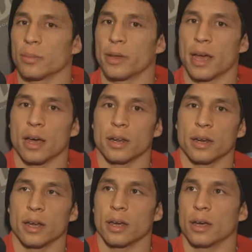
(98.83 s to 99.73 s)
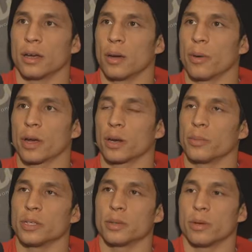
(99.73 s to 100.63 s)
him down, and uh, I'm not gonna
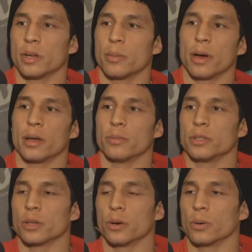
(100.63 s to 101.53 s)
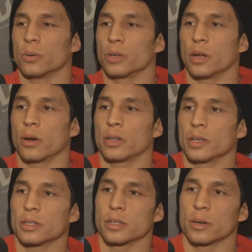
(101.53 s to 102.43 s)
be submitted by him. So you know, I think
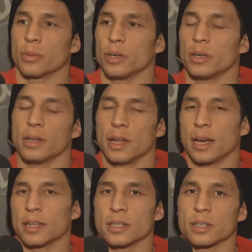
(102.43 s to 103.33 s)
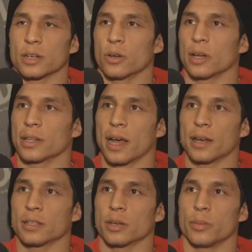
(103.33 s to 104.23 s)
it's gonna be I think it's gonna go like that,
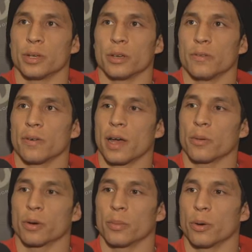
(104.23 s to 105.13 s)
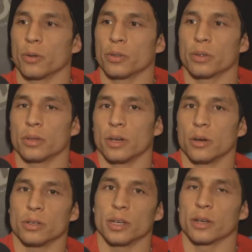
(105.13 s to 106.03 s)
and it's gonna be a good fight. We're gonna both you
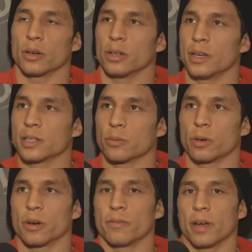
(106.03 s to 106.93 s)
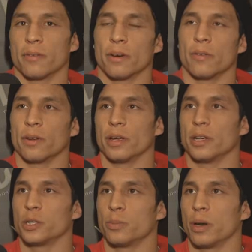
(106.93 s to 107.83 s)
know take our licks, and we're gonna fight for every
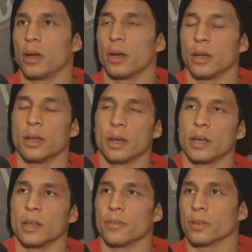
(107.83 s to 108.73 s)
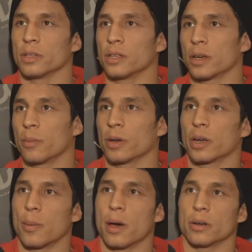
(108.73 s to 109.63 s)
inch, but. Uh, I definitely think I'm going to
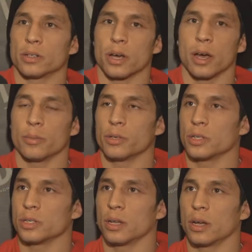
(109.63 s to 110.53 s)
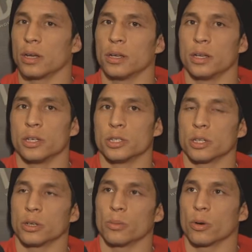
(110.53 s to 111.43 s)
come out on top, just uh, just a
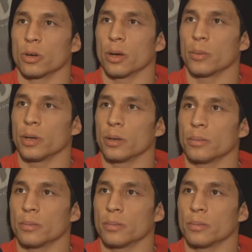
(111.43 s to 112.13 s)
little more dominant.